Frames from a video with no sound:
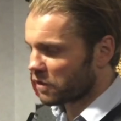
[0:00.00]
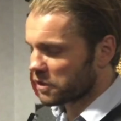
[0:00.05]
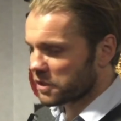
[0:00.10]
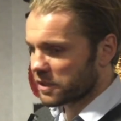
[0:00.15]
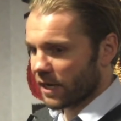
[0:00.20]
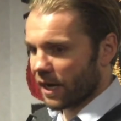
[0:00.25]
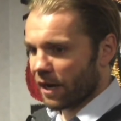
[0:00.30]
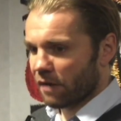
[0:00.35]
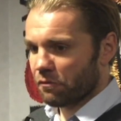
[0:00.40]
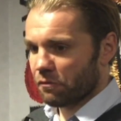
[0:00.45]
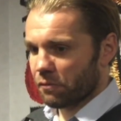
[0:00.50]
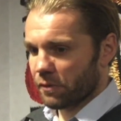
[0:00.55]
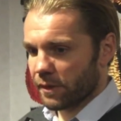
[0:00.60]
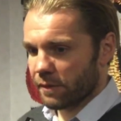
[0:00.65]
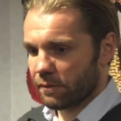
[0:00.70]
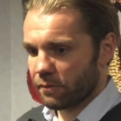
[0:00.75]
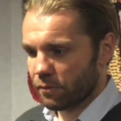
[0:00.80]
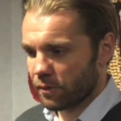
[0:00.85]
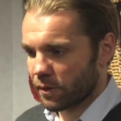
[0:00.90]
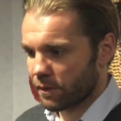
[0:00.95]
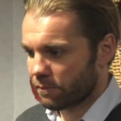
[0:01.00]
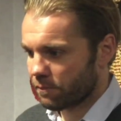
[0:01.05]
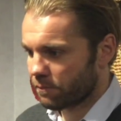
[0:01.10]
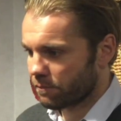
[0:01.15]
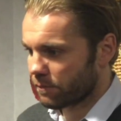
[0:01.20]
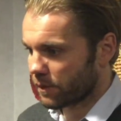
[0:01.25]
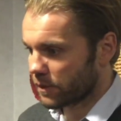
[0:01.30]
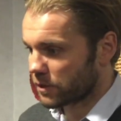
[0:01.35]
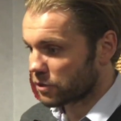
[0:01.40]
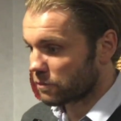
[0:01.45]
First half, we, we
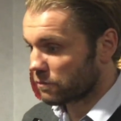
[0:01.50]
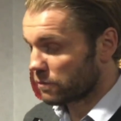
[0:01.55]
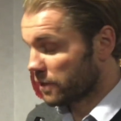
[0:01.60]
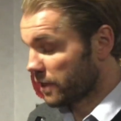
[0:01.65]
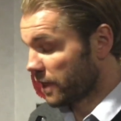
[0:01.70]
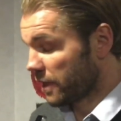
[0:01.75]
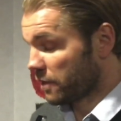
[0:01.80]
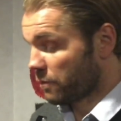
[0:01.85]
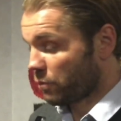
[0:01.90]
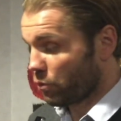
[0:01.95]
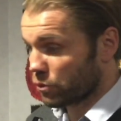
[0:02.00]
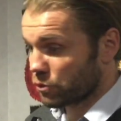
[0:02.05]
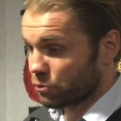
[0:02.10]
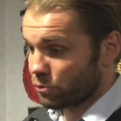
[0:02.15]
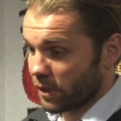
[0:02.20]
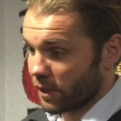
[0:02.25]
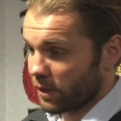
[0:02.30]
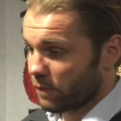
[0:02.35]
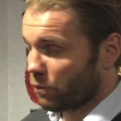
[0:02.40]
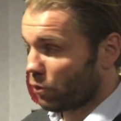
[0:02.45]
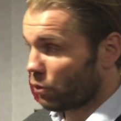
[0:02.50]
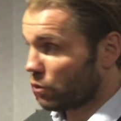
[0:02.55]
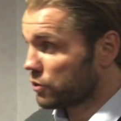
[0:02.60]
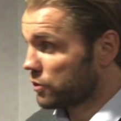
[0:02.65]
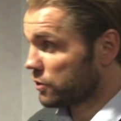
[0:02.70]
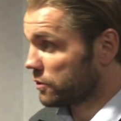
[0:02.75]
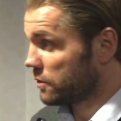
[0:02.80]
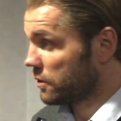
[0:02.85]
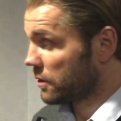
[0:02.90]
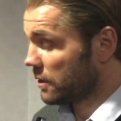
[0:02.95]
had some, they hit the post, we hit the
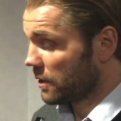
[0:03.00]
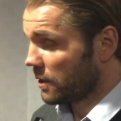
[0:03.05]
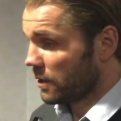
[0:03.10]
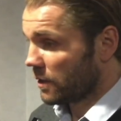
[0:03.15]
post.